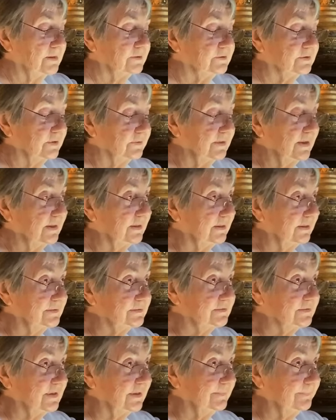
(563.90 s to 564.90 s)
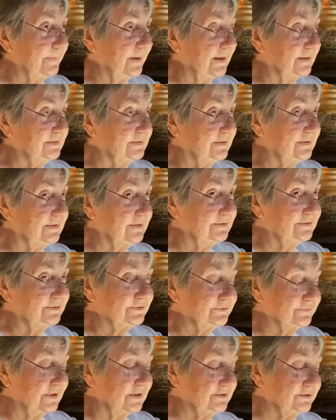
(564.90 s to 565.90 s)
So then let's get back to the
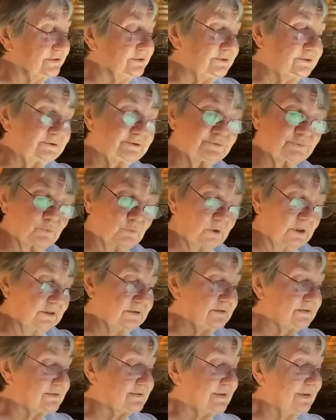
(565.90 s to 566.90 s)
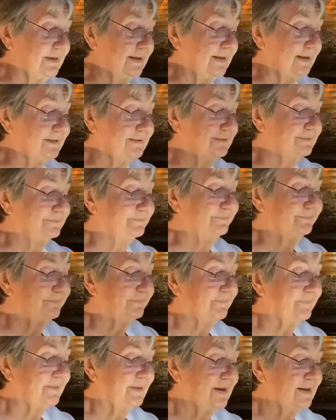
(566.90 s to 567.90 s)
instructions once again.
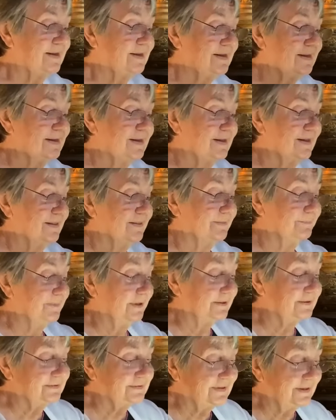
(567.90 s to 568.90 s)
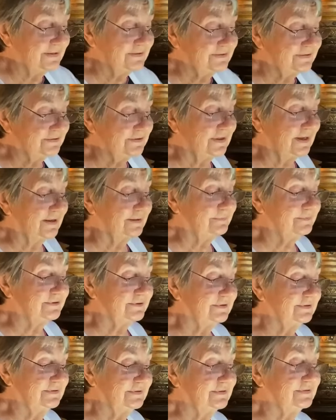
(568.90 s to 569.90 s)
The meditation
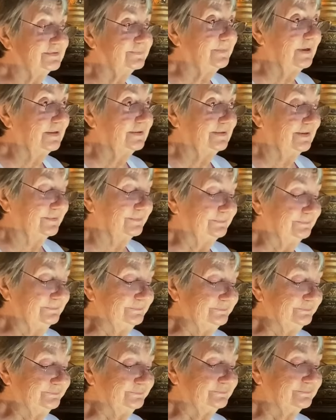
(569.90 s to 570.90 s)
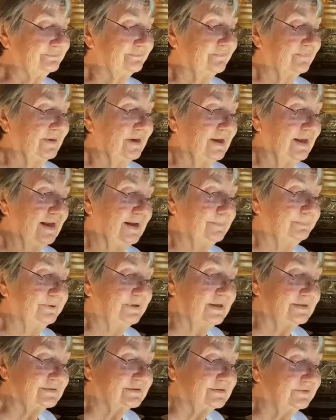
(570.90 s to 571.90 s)
object is metta, a
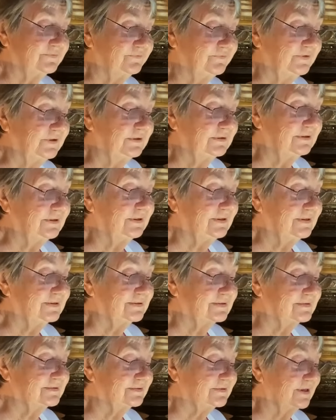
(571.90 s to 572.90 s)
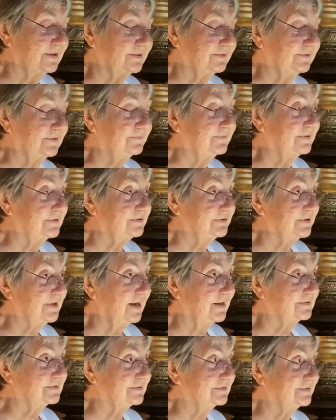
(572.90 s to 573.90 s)
pleasant feeling in the center of the
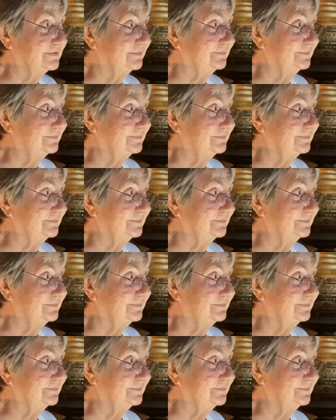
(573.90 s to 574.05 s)
chest.